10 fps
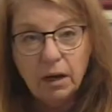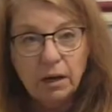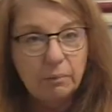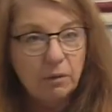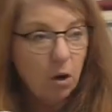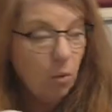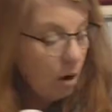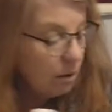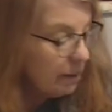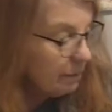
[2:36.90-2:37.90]
go
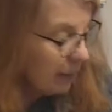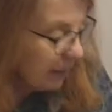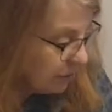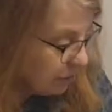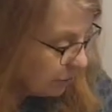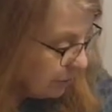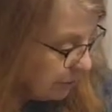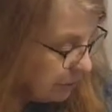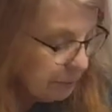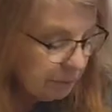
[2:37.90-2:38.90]
on my page,
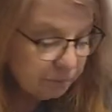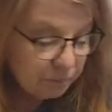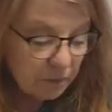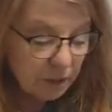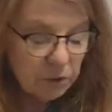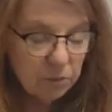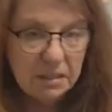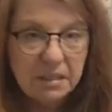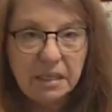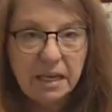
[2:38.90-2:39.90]
you will
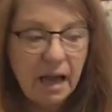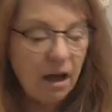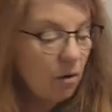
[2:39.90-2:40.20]
see how